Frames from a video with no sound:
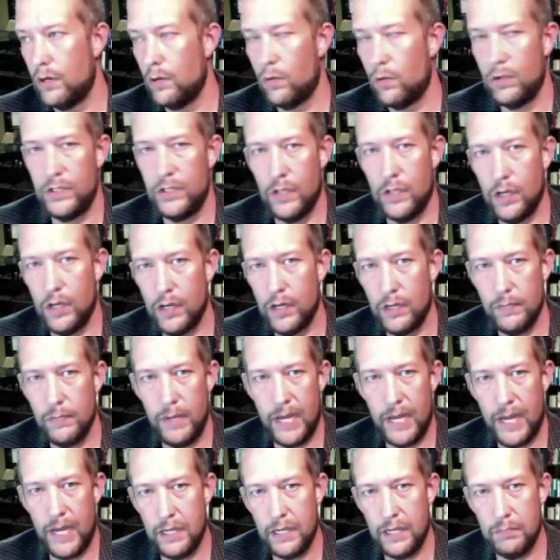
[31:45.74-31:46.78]
or
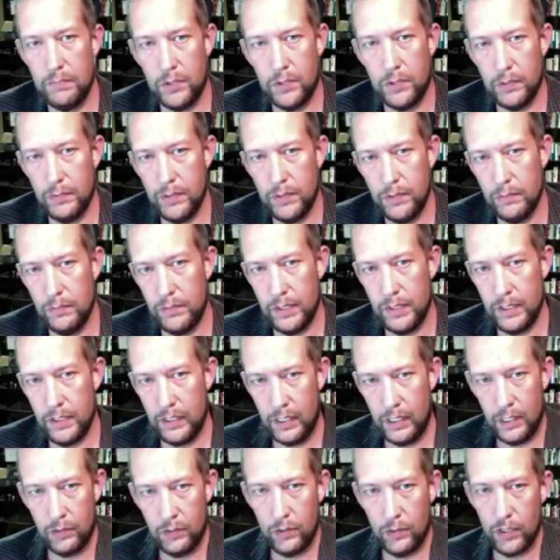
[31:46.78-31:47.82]

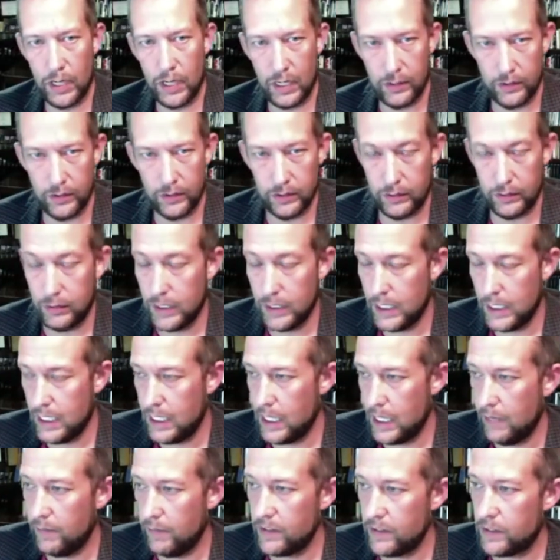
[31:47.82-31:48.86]
talkback@pulpitandpen.org. I don't know.
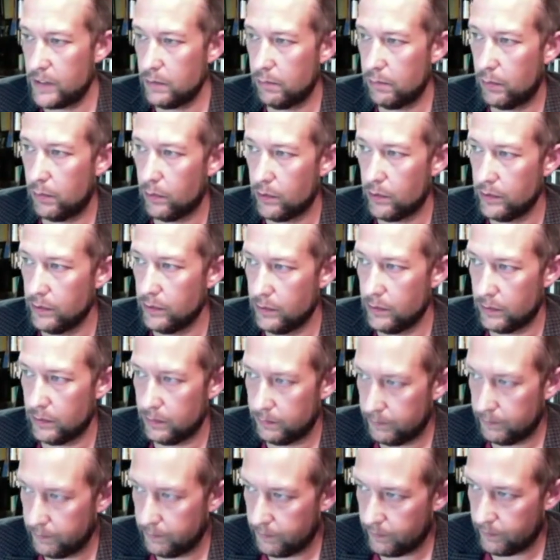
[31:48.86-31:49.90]
If it's important, they'll
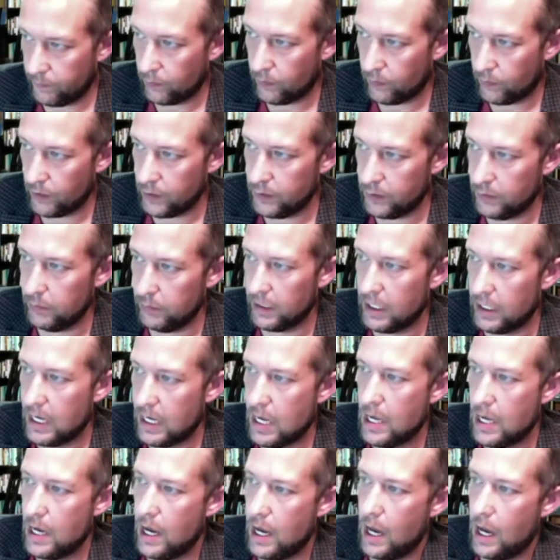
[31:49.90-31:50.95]
forward it to me.
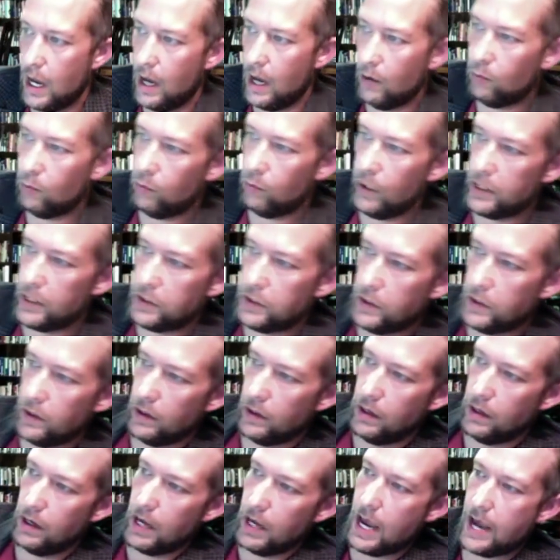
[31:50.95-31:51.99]

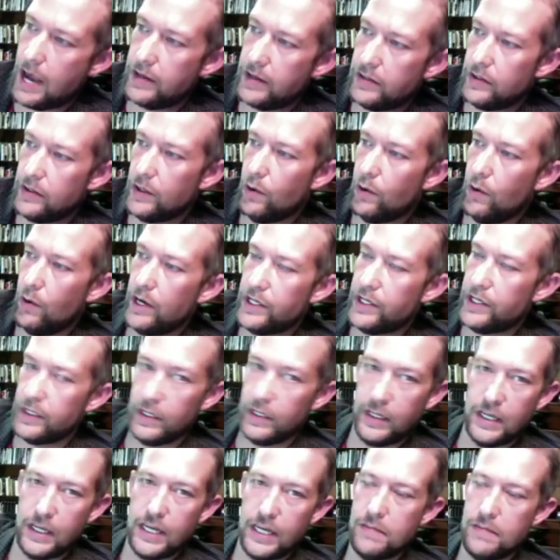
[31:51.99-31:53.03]
Richard asked the question
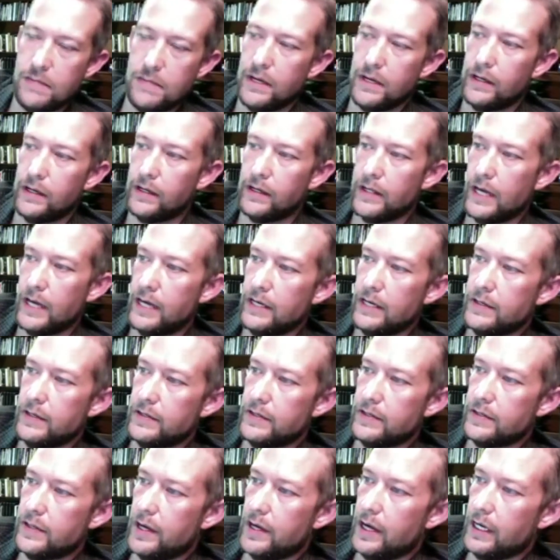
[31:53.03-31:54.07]
in the email, and that
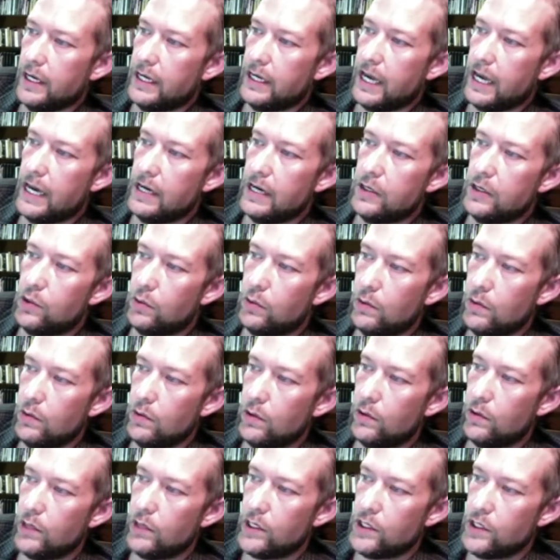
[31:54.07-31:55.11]
is, can a true
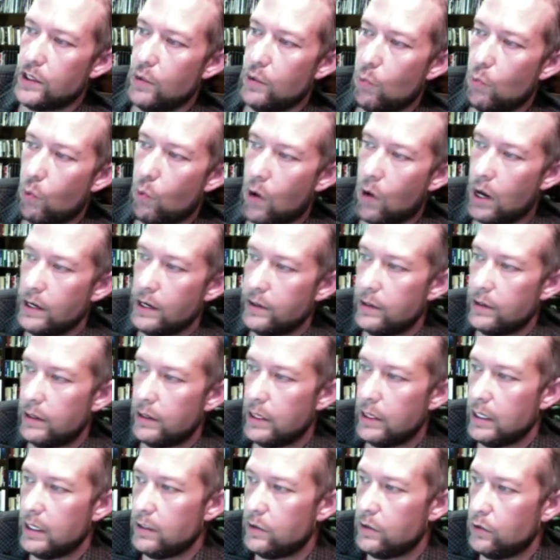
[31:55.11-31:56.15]
Christian wander
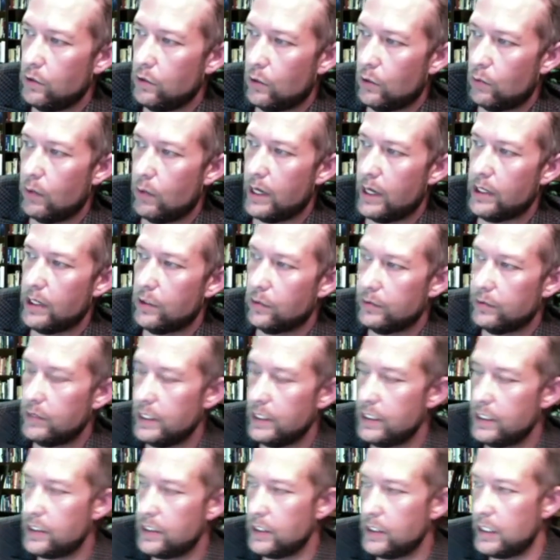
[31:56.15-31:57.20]
into heretical
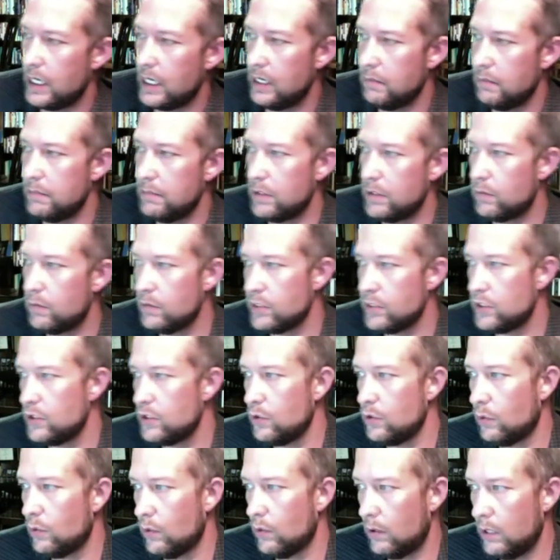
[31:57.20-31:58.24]
teaching and be
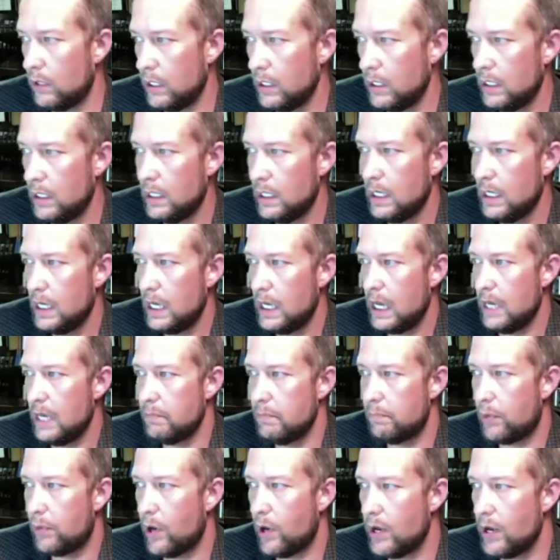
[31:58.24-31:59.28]
restored
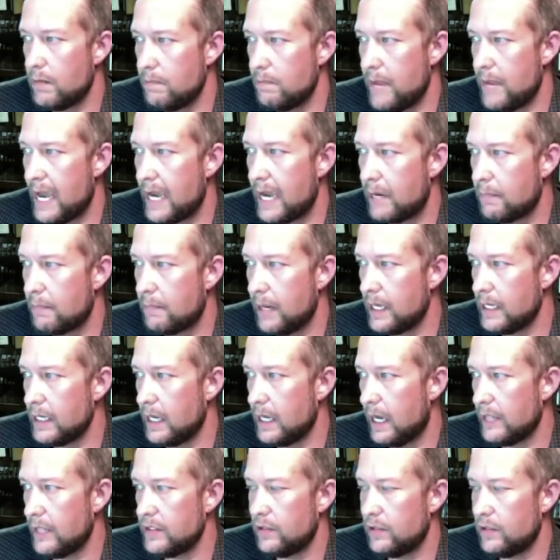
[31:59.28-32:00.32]
and brought back by
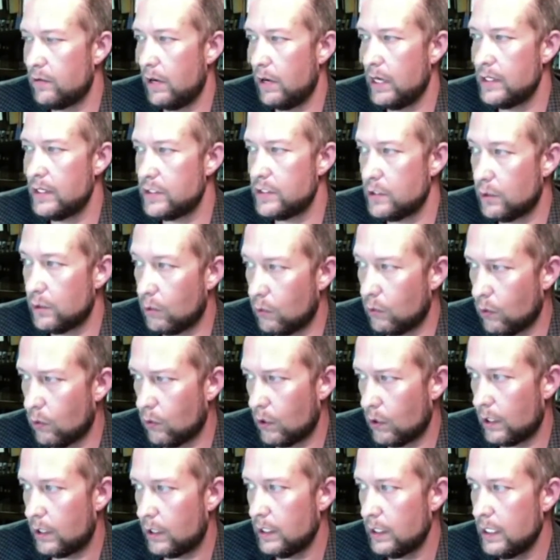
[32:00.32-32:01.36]
God's grace?
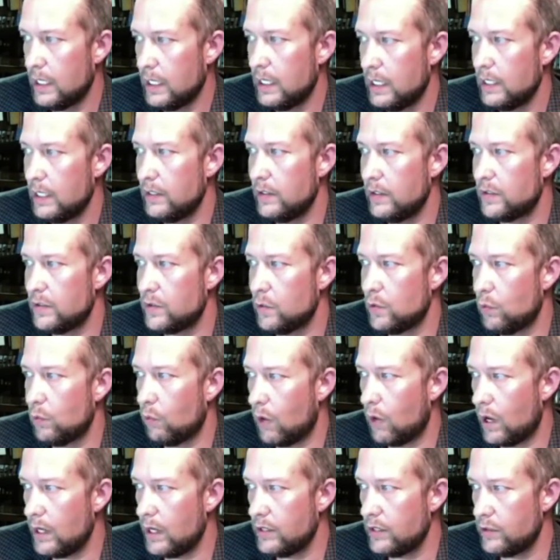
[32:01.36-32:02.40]
Or does the
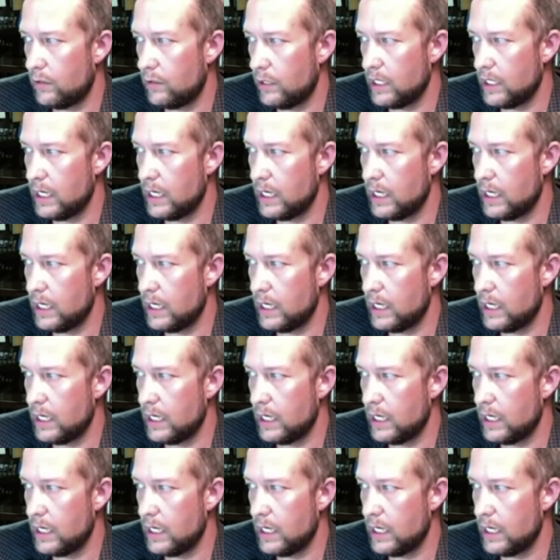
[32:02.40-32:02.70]
wandering